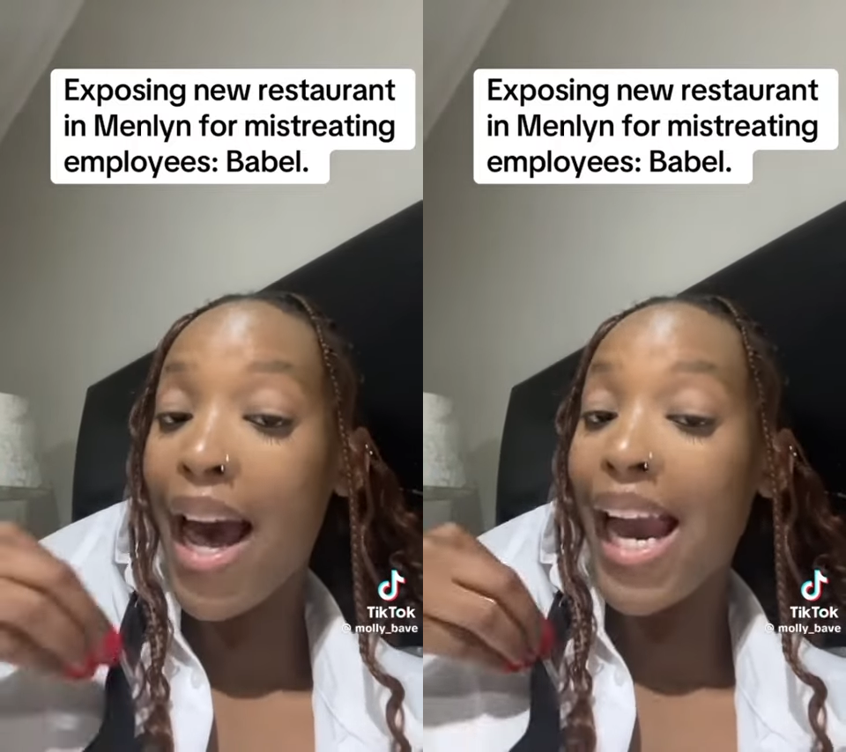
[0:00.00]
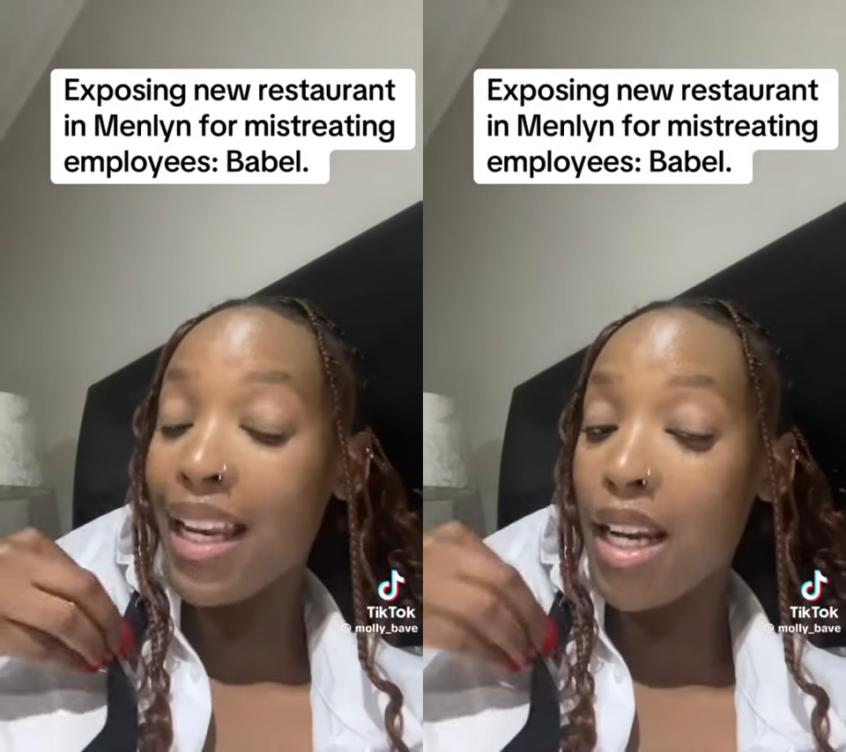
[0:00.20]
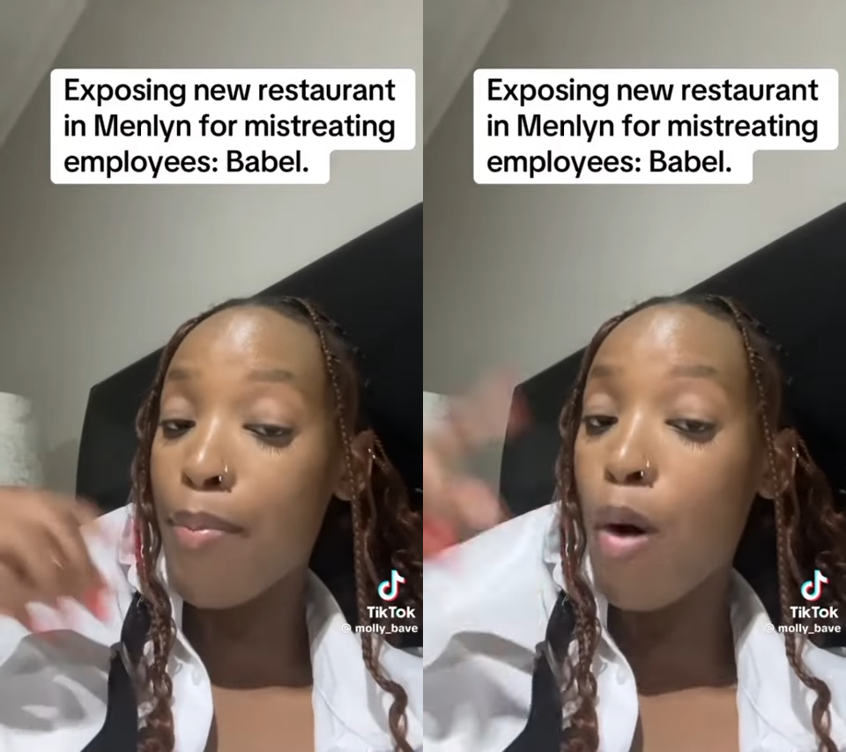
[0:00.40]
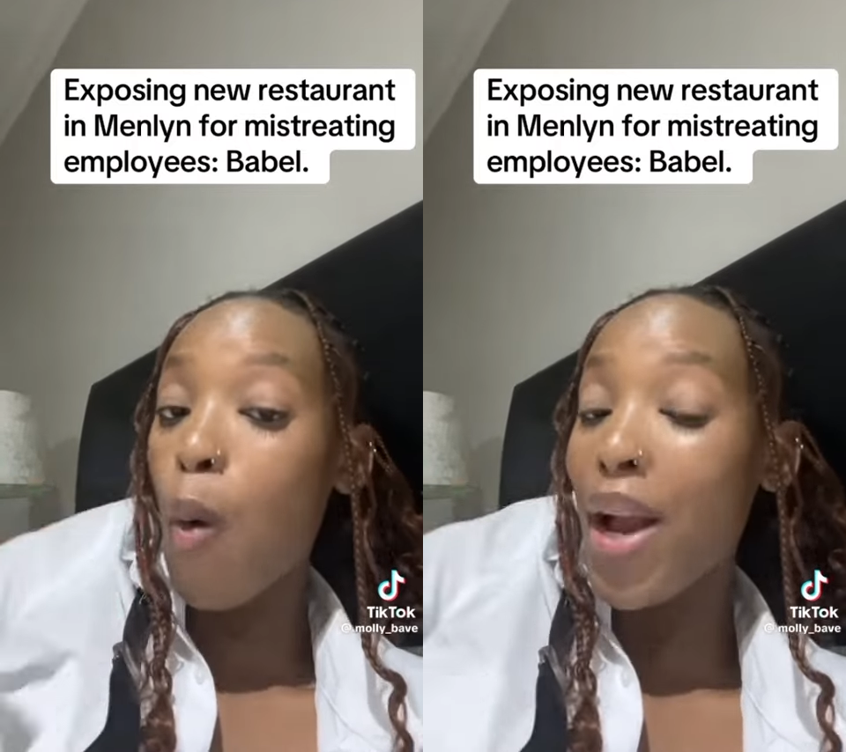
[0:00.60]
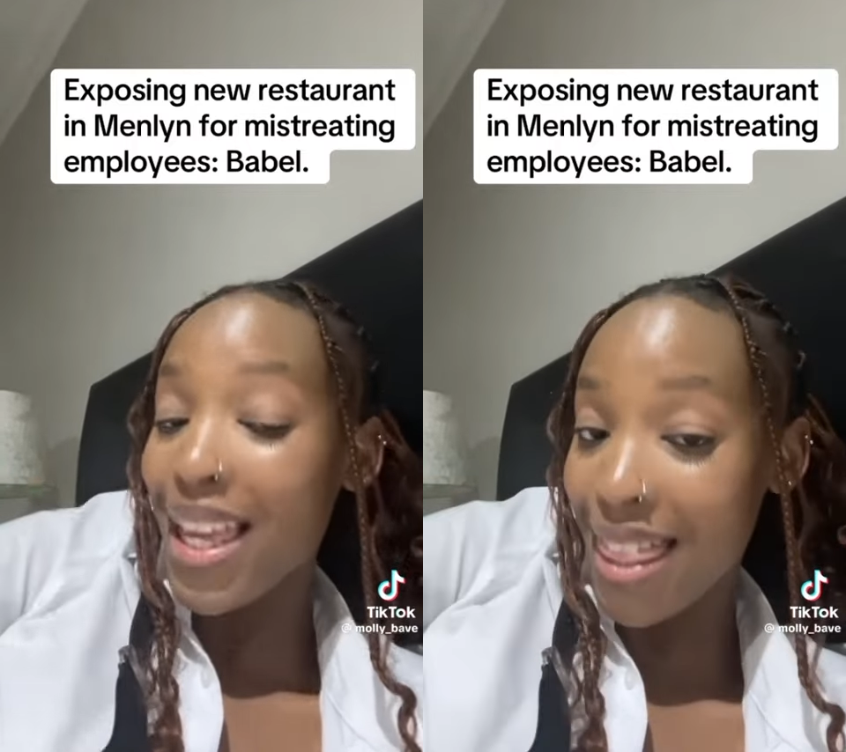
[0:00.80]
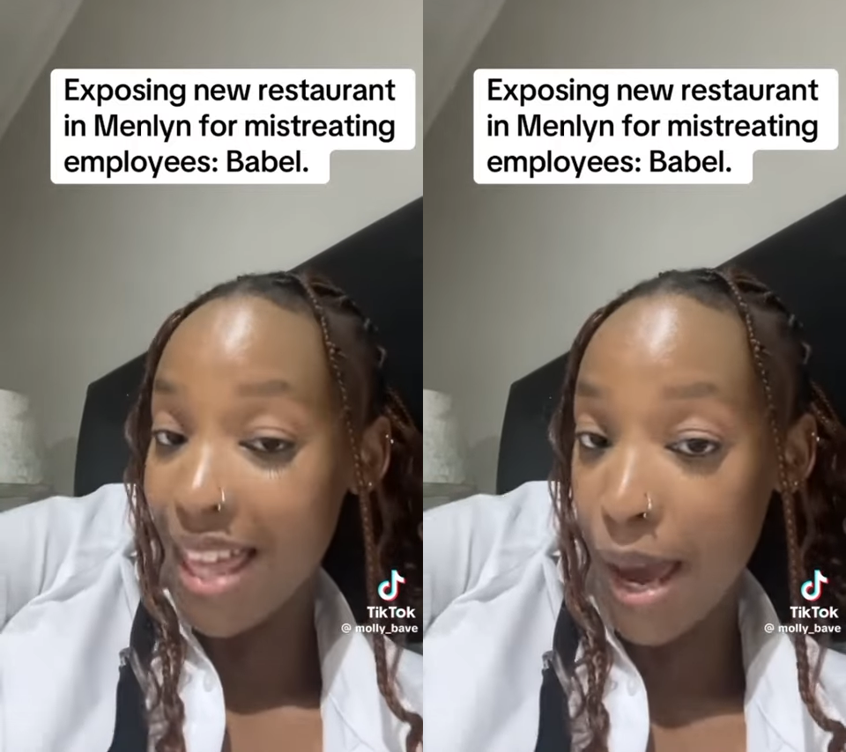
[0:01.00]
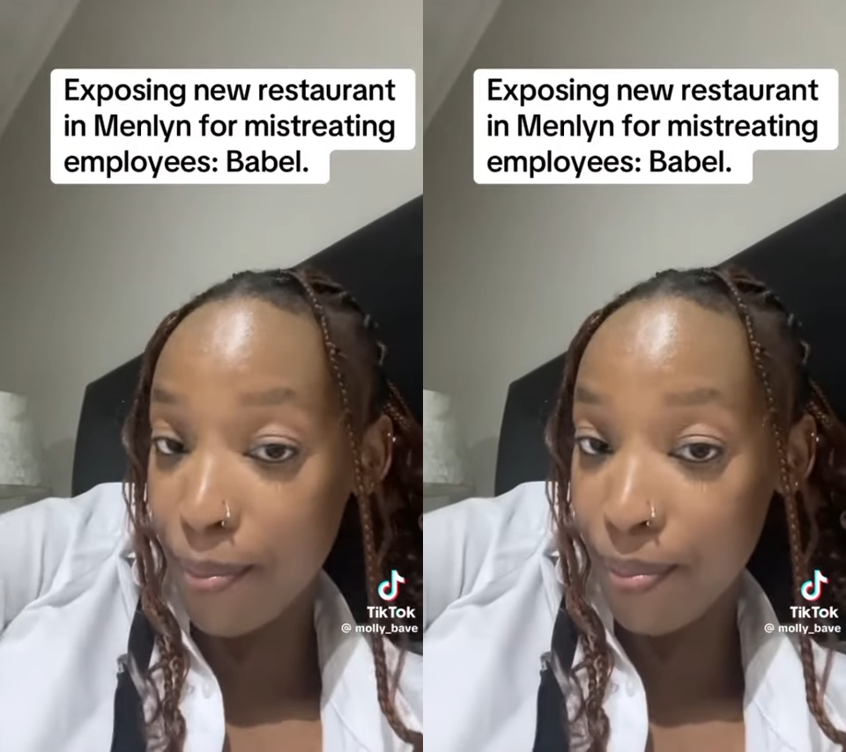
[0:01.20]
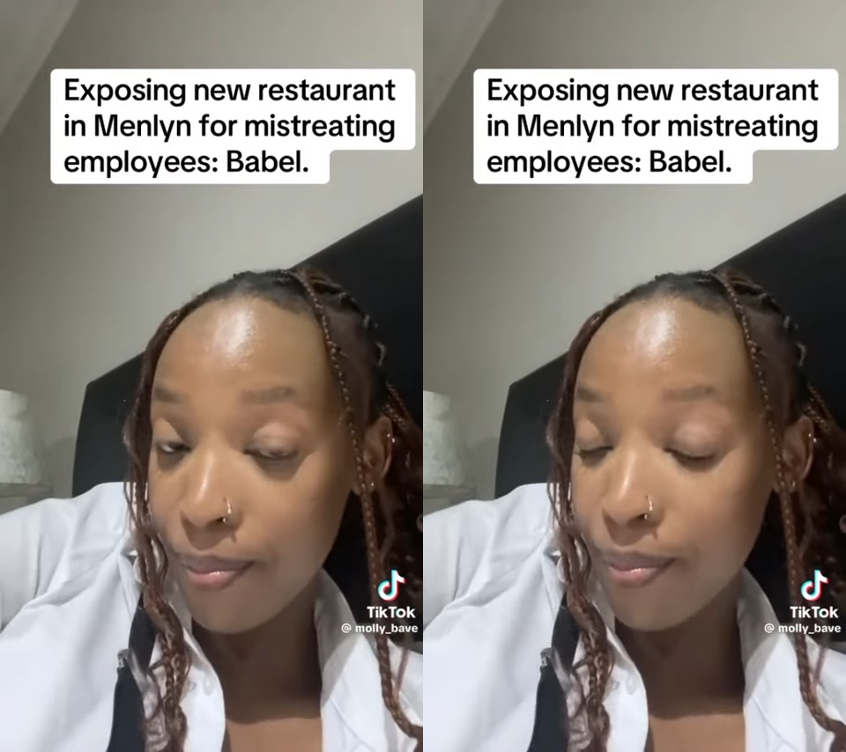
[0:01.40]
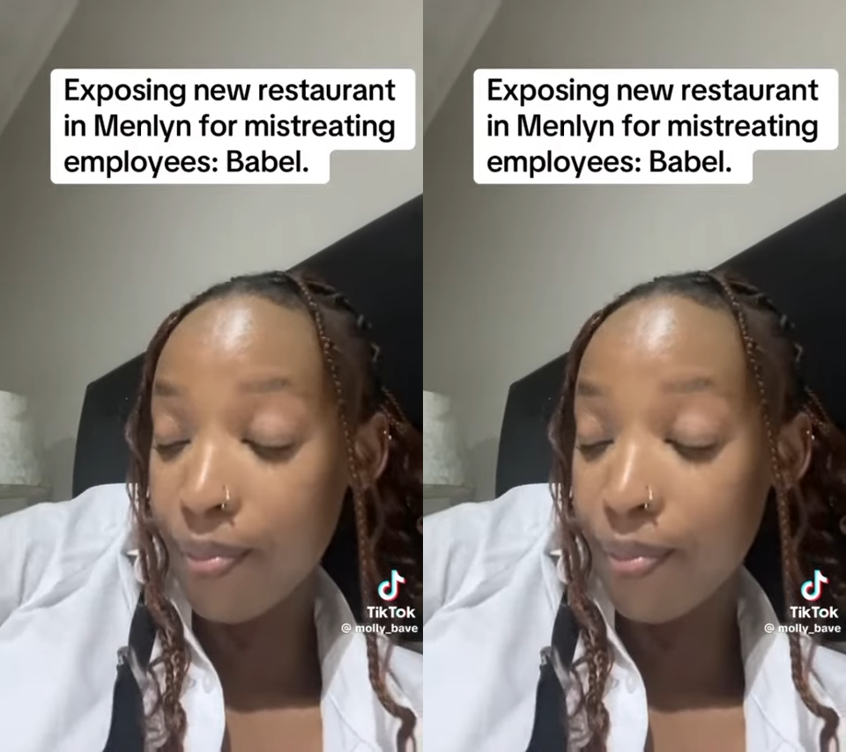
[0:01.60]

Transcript: i ended up owing them